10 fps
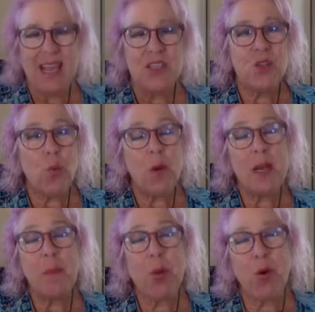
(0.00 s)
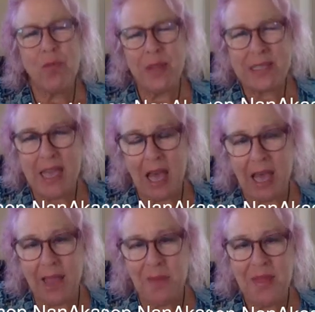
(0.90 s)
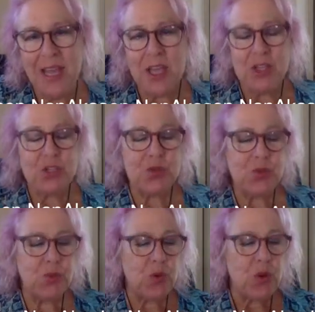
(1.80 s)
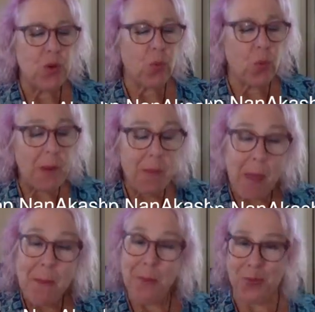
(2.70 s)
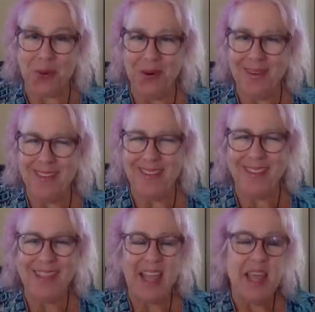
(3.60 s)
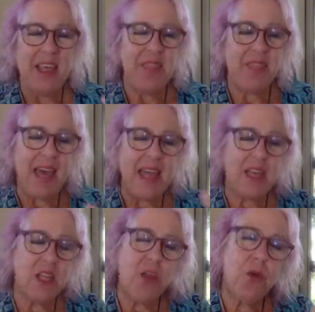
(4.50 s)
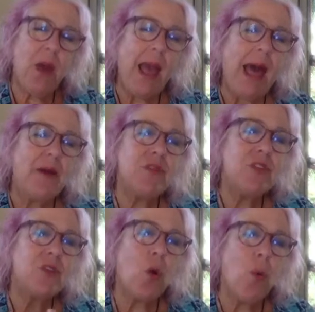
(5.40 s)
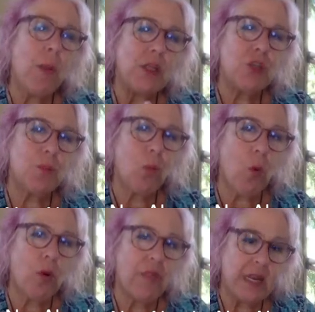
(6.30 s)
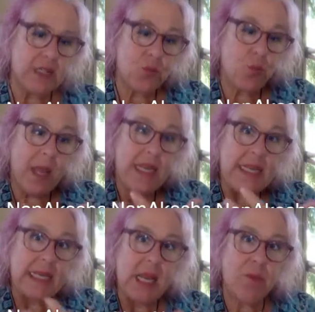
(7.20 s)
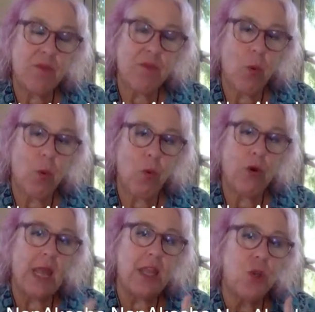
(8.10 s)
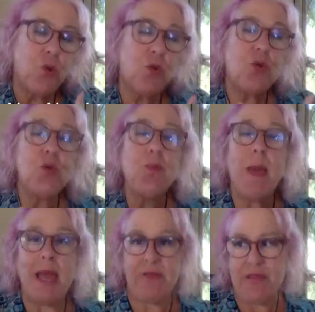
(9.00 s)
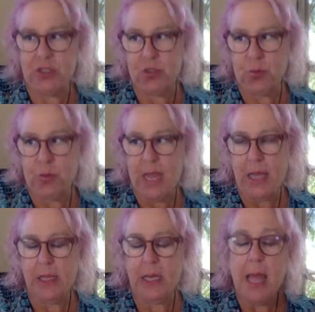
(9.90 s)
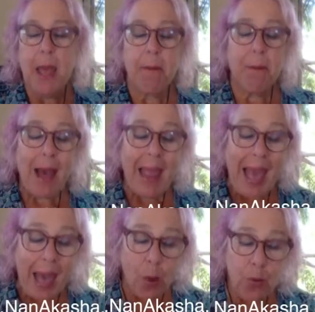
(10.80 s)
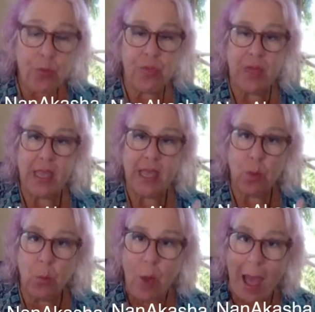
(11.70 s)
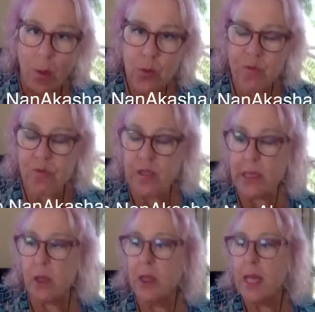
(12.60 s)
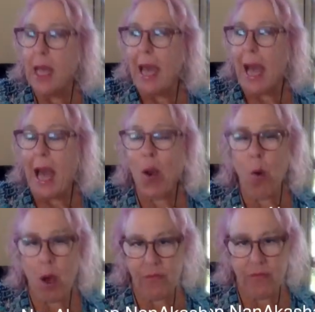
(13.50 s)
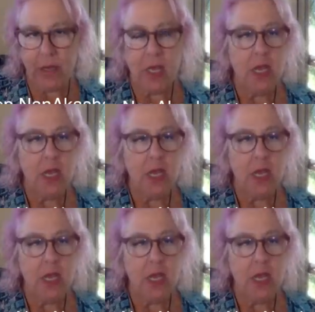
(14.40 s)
So what a perfect time to remember that you have so much more that is ready to come forward, and you do manifest your reality by how you think, how you feel, how often.